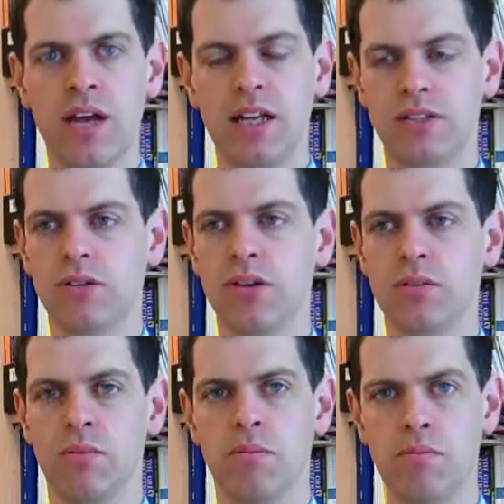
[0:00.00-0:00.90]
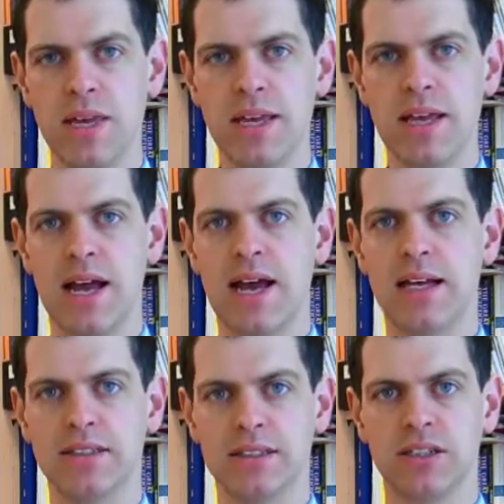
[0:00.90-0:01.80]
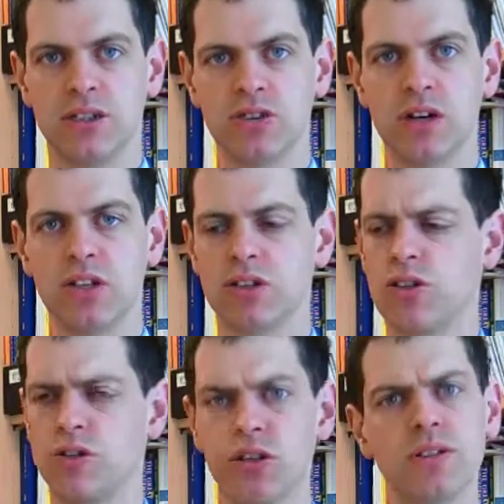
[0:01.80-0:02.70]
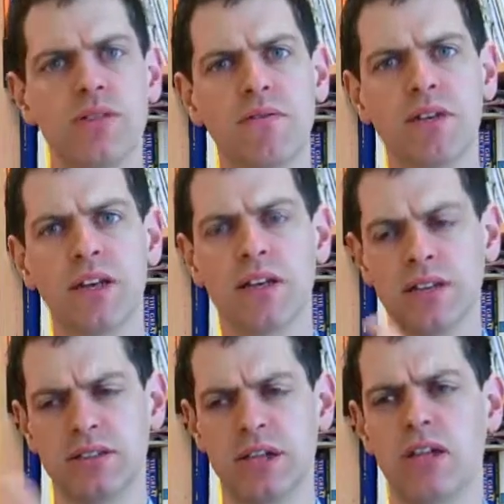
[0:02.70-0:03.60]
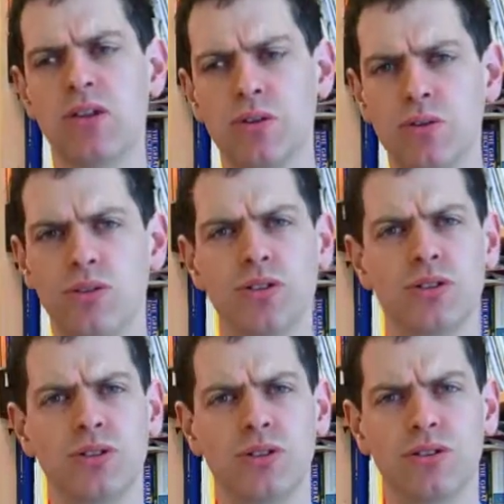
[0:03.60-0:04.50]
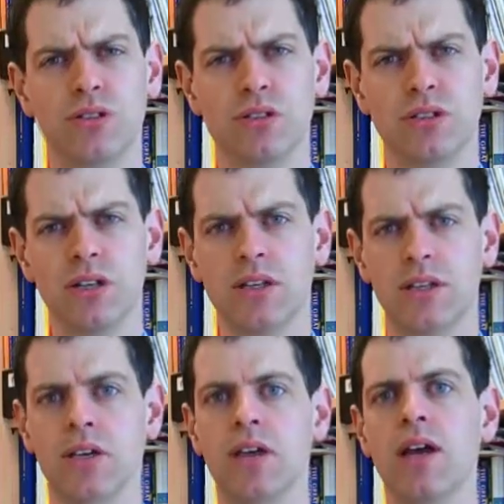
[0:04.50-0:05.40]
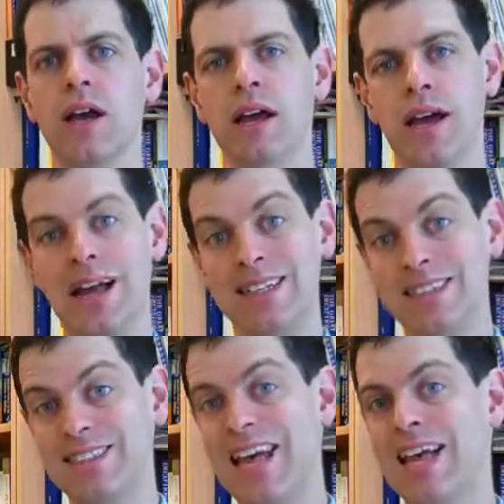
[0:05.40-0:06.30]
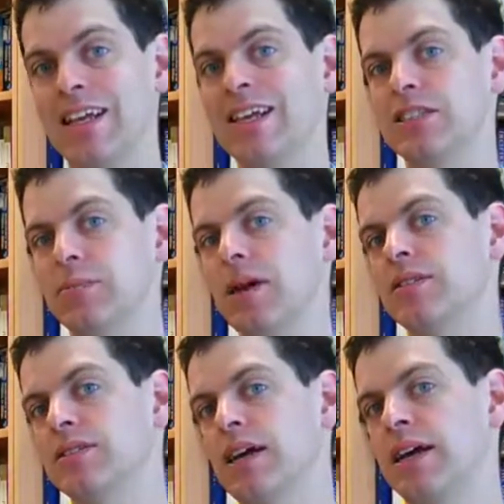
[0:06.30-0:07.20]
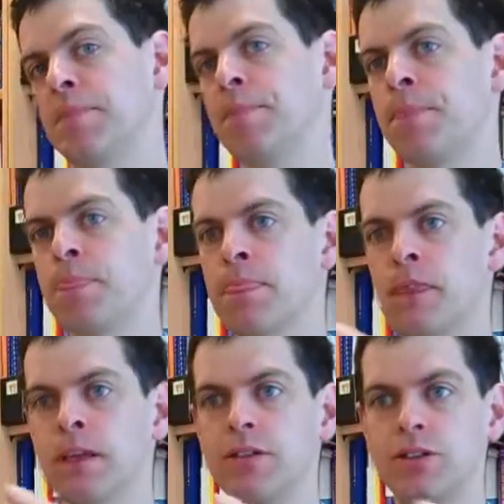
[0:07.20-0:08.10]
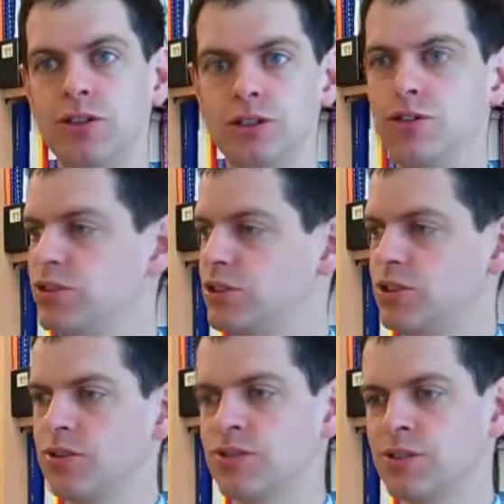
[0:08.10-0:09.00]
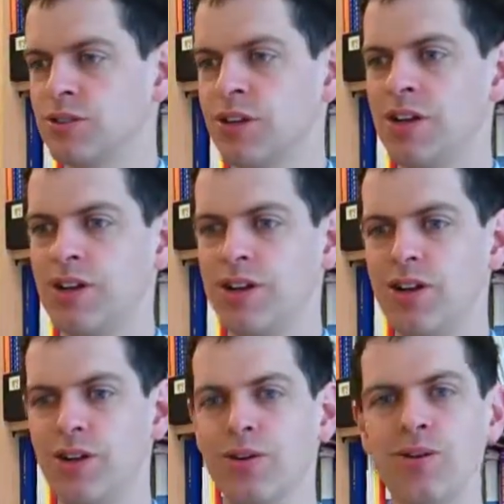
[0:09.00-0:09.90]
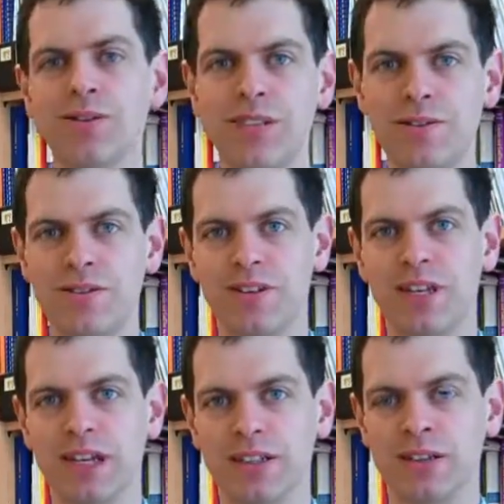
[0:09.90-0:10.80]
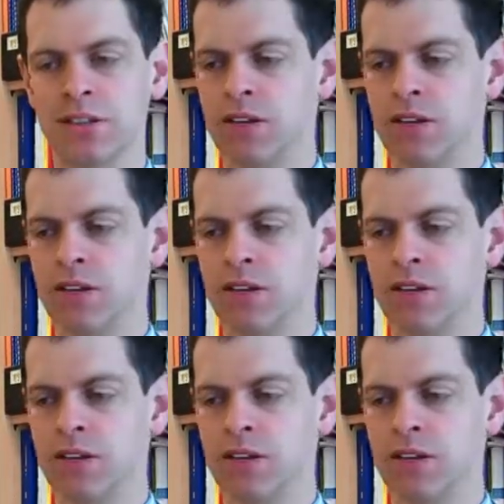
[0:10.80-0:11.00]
It's not me as the instructor who knows everything telling you, the student who knows nothing. Instead, it's about saying you students know different things.